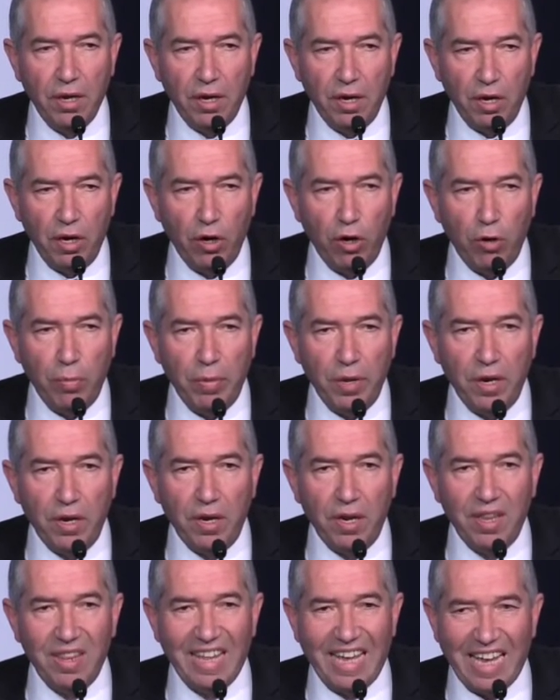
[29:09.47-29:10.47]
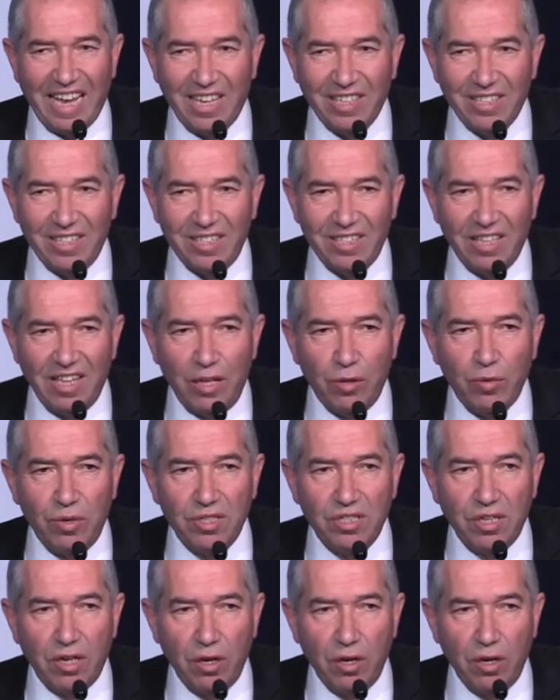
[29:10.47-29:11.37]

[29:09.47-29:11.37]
reopen the exits that was